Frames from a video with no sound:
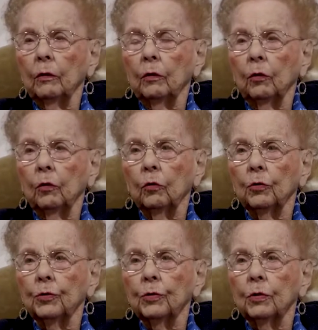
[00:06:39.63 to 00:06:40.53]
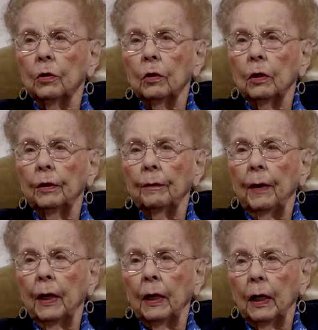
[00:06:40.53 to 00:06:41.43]
girls in
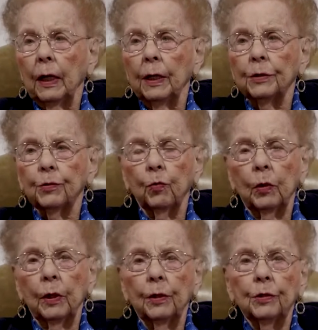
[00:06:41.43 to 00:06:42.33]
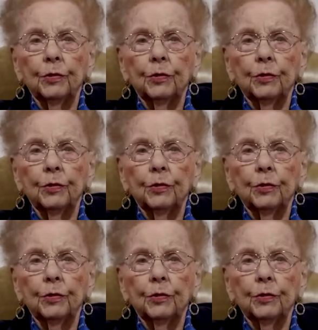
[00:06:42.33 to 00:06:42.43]
my class, 20